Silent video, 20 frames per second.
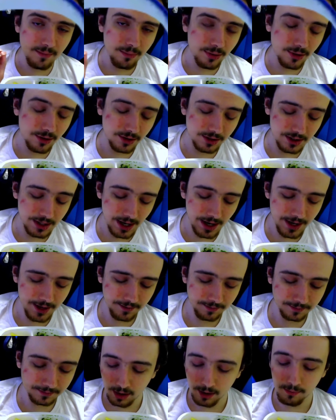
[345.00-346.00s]
per se,
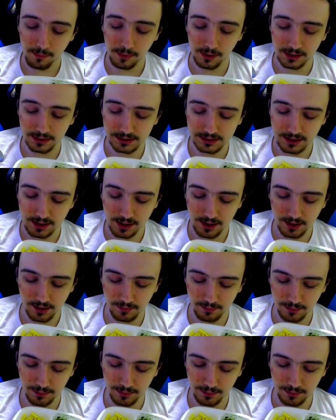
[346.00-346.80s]
but it's not